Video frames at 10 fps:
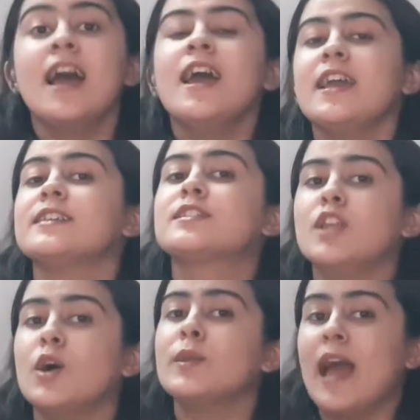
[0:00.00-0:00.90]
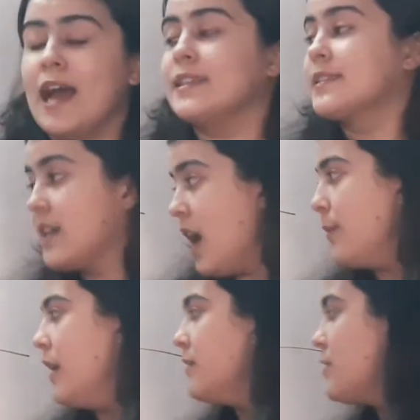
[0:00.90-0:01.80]
is known as
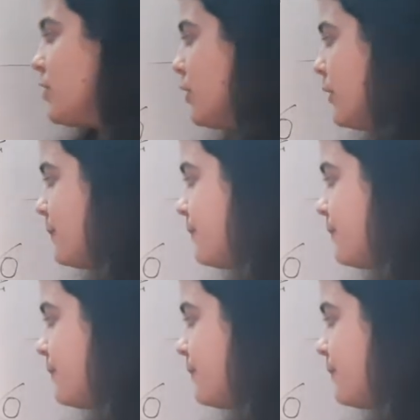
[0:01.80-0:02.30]
gamma. So